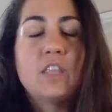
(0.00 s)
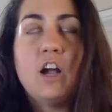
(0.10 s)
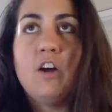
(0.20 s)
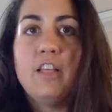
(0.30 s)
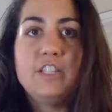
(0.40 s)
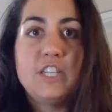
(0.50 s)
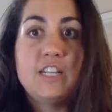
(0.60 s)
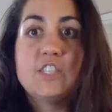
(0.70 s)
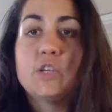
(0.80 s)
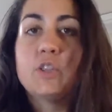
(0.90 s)
all that
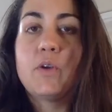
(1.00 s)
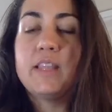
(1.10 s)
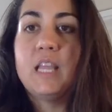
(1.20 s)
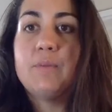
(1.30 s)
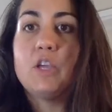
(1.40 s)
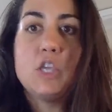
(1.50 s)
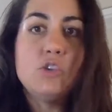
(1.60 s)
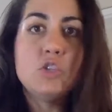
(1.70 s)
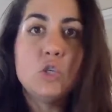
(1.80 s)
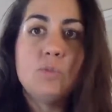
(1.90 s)
jazz. So the great thing about
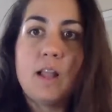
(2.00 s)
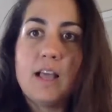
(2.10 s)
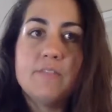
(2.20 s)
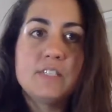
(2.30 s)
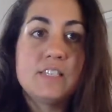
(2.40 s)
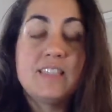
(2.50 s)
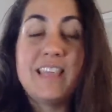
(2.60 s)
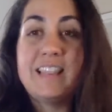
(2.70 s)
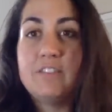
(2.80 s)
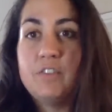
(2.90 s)
YouTube lives is that they
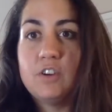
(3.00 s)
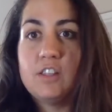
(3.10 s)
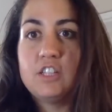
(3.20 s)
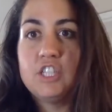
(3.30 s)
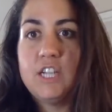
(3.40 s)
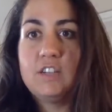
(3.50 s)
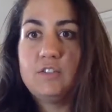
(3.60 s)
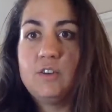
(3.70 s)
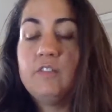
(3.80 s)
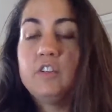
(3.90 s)
live here on the channel
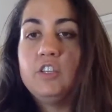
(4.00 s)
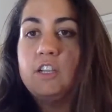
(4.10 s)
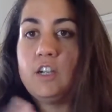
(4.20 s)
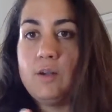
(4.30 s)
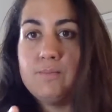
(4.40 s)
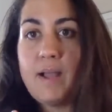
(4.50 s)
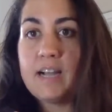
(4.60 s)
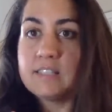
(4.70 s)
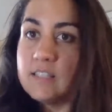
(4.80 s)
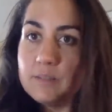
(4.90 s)
forever, and you can come
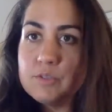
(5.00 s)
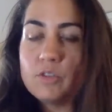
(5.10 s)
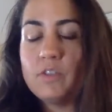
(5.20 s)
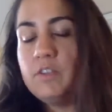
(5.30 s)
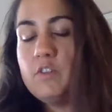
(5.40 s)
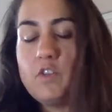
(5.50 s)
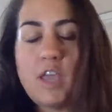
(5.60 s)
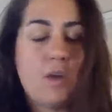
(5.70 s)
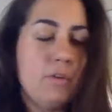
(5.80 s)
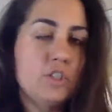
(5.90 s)
back to them. So even if you
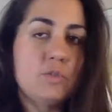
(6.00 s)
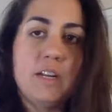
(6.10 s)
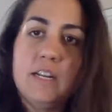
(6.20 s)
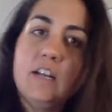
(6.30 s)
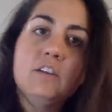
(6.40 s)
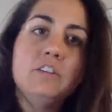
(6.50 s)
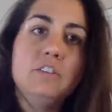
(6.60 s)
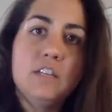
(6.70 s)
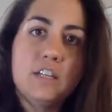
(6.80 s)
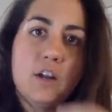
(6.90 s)
can't watch right now,
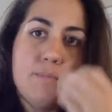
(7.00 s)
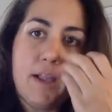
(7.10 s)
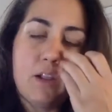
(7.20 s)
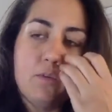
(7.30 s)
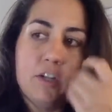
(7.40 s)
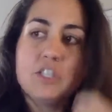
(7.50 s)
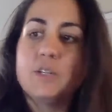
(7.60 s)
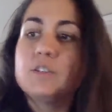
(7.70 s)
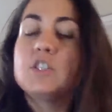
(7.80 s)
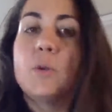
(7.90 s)
you can come back and watch
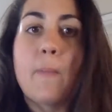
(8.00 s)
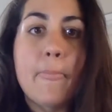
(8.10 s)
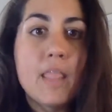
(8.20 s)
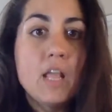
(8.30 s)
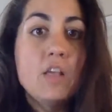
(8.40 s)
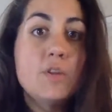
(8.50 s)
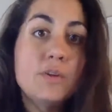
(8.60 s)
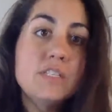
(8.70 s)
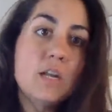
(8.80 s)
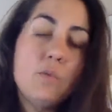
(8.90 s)
it. So the
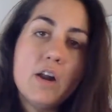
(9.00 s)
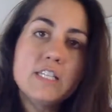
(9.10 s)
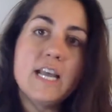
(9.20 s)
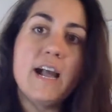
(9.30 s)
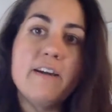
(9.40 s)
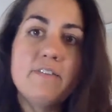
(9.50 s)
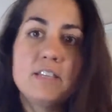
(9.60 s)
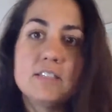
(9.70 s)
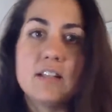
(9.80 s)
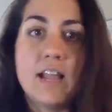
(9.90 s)
reason I wanted to have
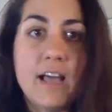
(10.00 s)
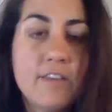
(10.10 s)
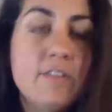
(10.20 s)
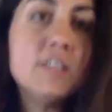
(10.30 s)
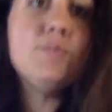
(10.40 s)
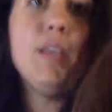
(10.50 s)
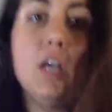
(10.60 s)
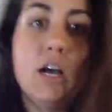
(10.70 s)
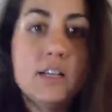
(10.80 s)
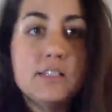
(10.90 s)
this live is
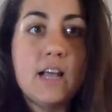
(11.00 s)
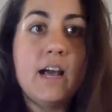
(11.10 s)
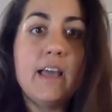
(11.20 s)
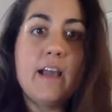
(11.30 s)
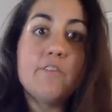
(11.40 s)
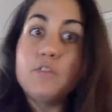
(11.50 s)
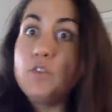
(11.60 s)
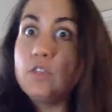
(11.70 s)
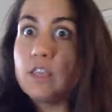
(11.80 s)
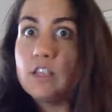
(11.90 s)
because I have a few
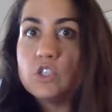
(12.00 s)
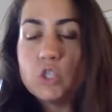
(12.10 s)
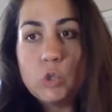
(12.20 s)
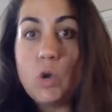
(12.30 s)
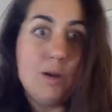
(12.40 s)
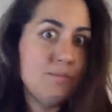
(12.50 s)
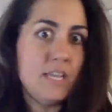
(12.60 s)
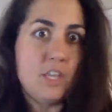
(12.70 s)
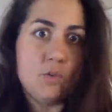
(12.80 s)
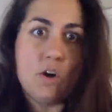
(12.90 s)
things to update
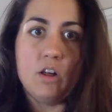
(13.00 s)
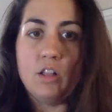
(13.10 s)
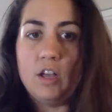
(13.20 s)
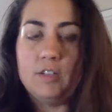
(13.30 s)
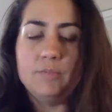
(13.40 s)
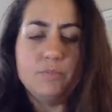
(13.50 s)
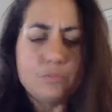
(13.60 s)
you all on